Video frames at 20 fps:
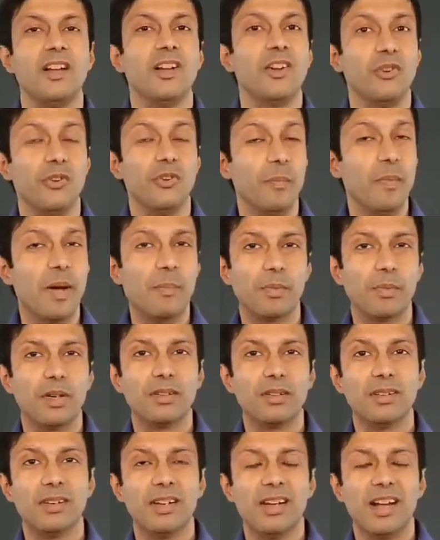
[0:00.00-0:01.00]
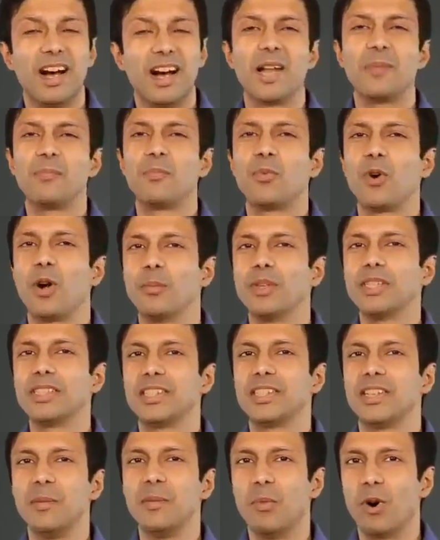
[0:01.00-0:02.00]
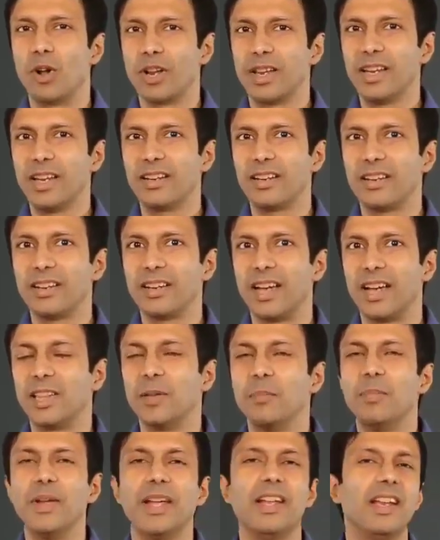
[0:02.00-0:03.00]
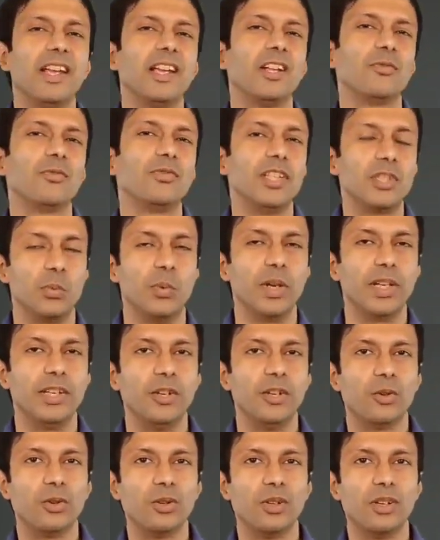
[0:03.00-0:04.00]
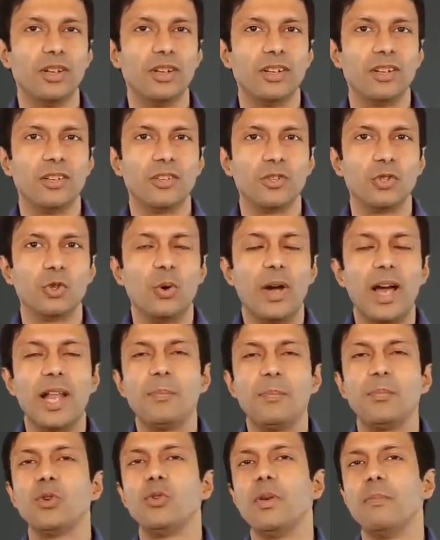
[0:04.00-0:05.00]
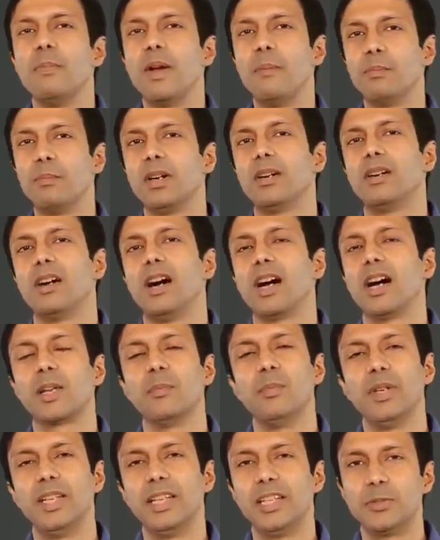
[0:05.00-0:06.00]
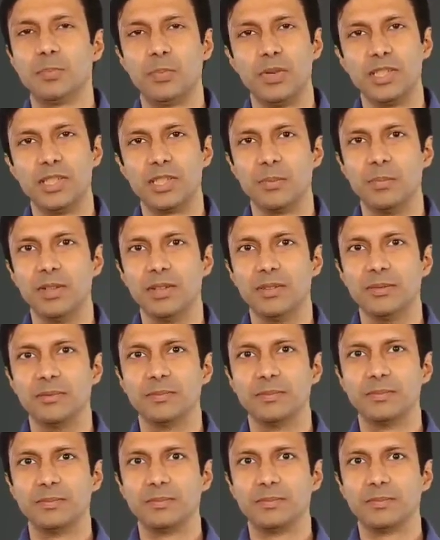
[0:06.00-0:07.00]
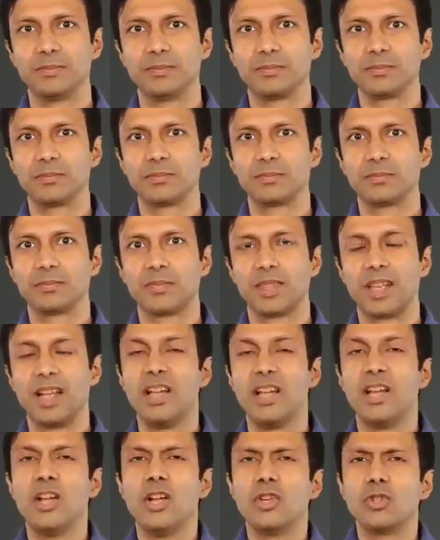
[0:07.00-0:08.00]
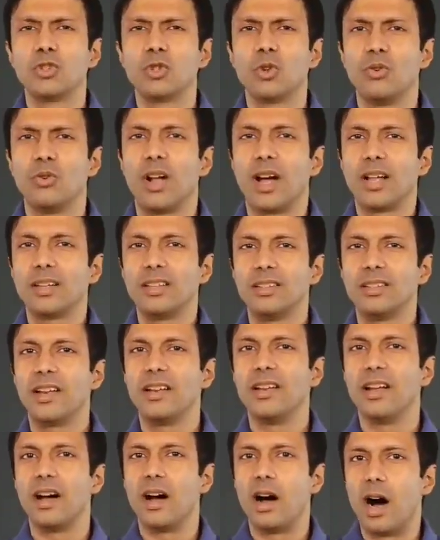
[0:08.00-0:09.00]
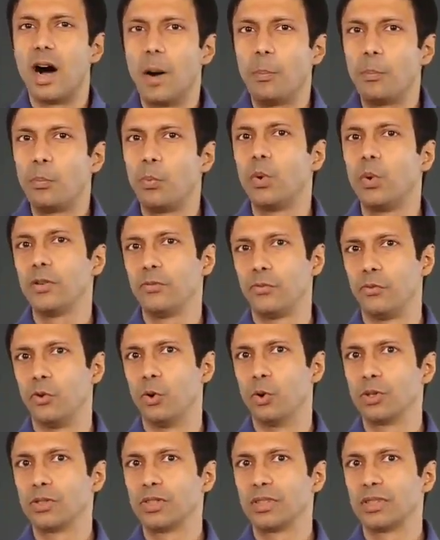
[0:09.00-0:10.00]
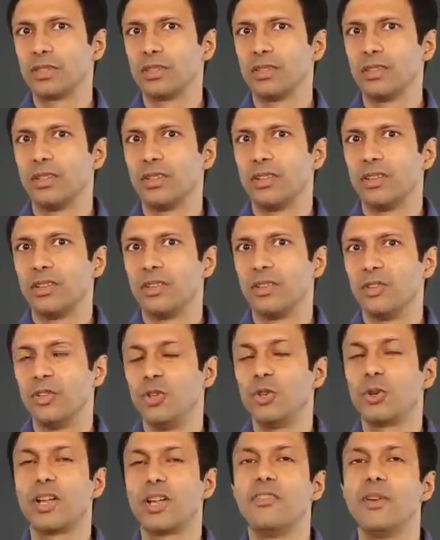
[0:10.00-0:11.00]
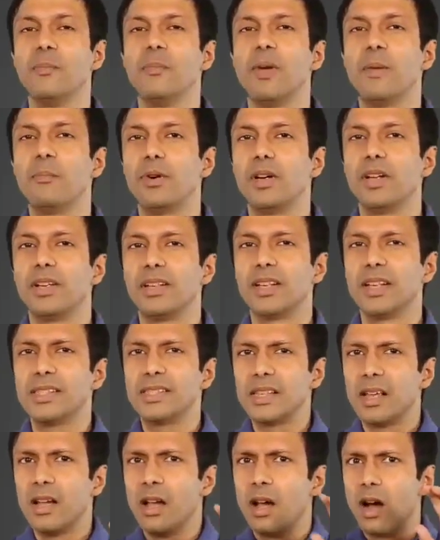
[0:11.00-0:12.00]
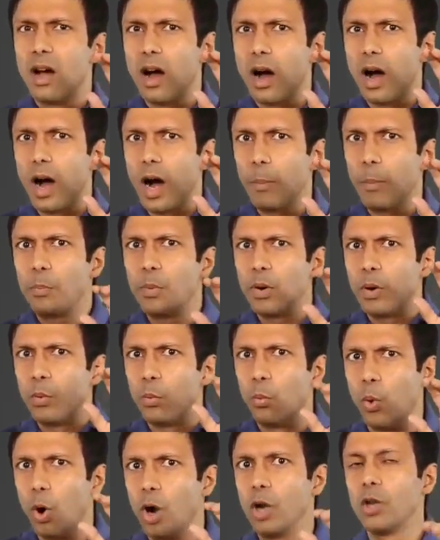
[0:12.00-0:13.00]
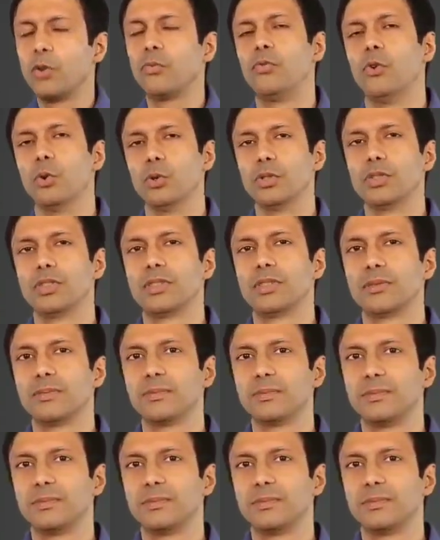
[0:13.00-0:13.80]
Remember, I had promised a mnemonic at the beginning of this video to help you remember Archimedes' principle. So rather than upward force, you can remember it as upward force.